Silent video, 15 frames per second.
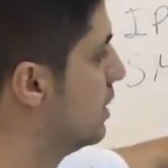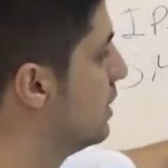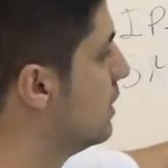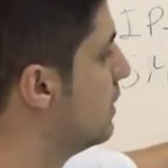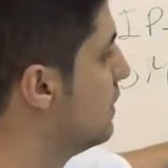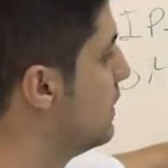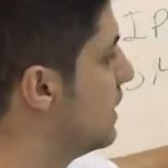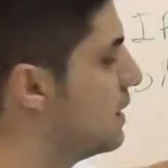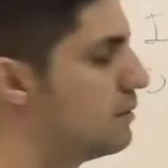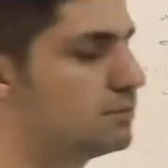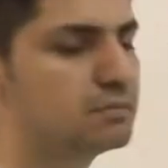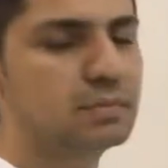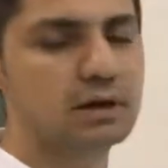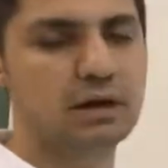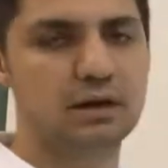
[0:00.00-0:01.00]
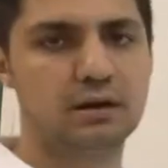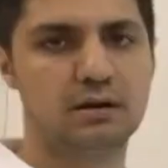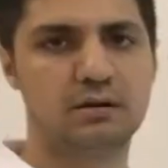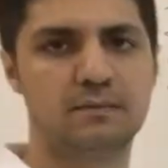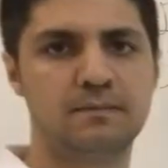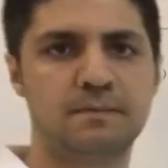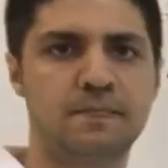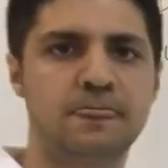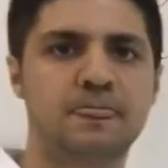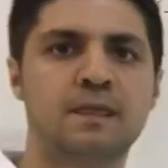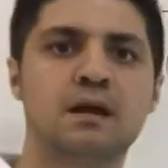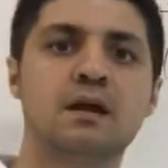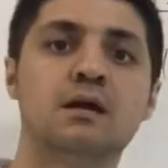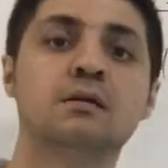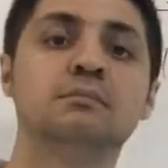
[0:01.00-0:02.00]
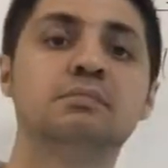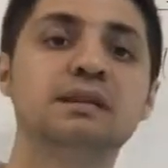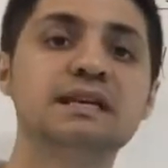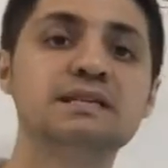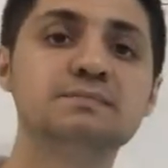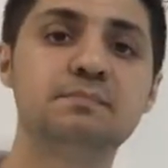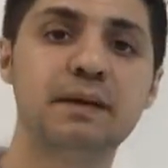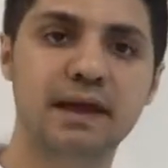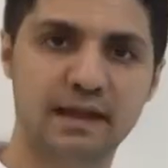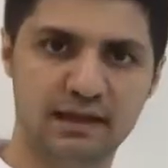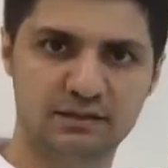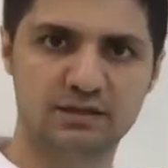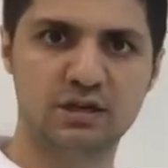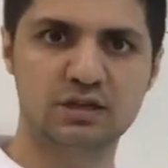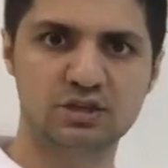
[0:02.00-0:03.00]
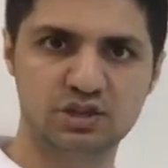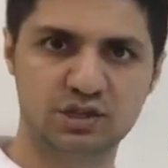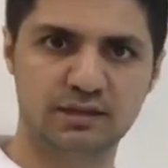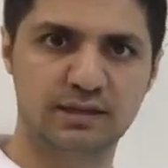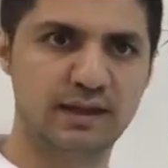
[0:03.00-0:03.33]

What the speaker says: number. Please pay attention